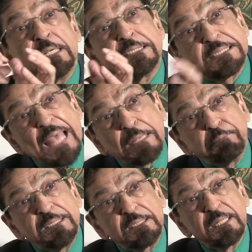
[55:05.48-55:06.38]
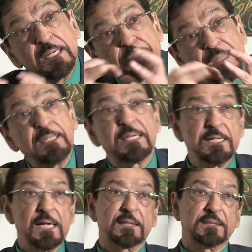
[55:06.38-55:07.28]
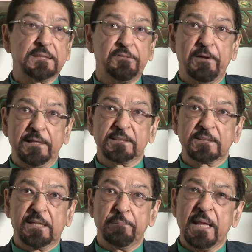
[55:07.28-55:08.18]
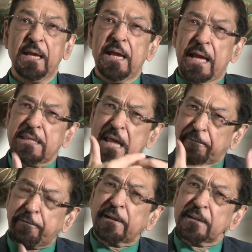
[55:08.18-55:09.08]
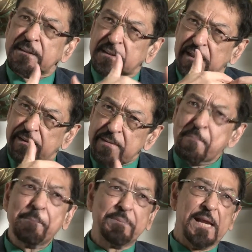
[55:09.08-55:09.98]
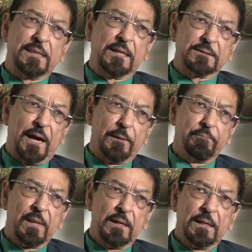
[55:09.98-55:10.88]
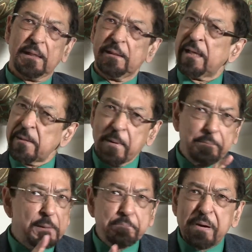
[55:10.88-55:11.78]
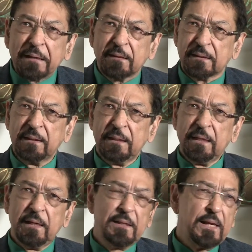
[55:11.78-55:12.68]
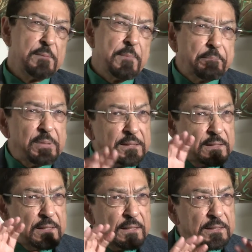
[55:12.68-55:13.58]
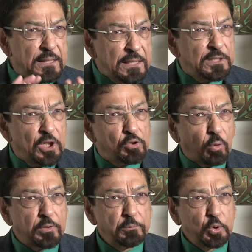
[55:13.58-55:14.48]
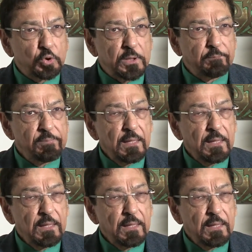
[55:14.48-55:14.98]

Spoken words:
segment in Kenyatta's defense team. And the Africans remembered at the time. They remembered Punt. They remembered the Indian contribution.